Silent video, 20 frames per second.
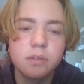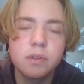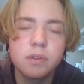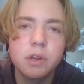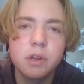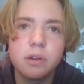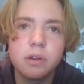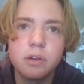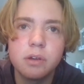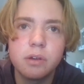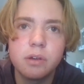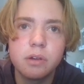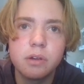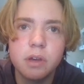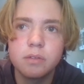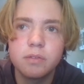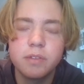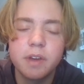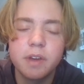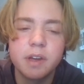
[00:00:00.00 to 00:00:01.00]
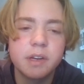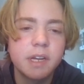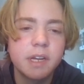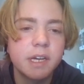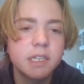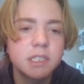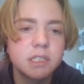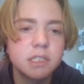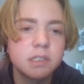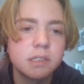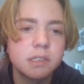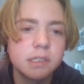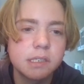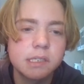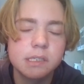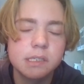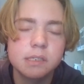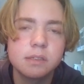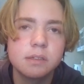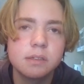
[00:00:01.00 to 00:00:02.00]
new
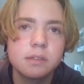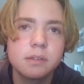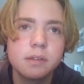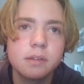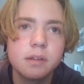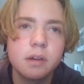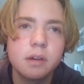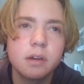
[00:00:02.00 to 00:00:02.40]
foundations and